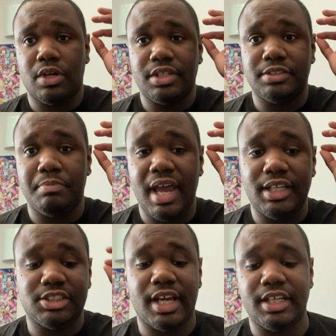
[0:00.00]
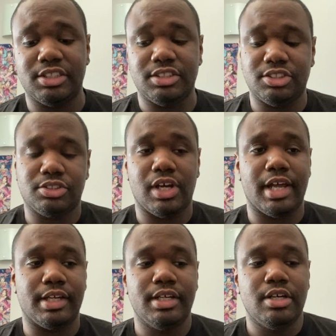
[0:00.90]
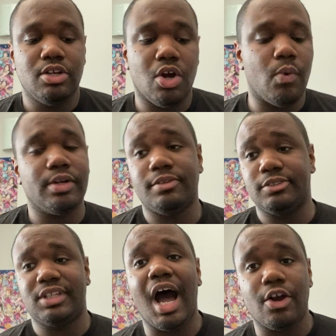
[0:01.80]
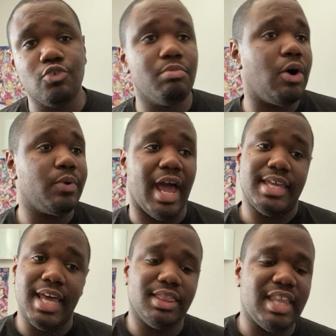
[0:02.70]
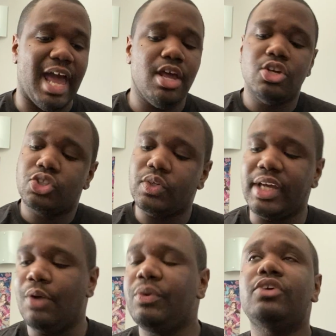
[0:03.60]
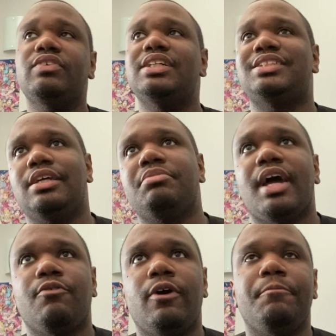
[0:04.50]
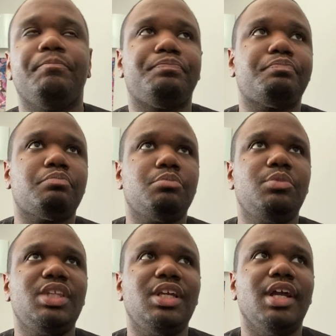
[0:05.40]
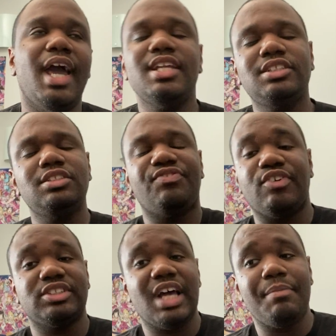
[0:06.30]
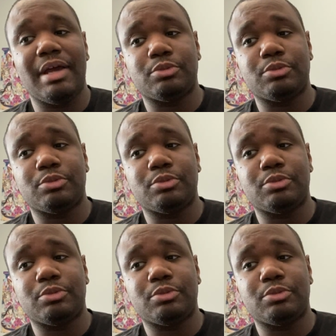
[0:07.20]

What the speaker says: on these Maid shades and just like going in otaku mode. I get that. So again, we don't really see him that well. And this is the first time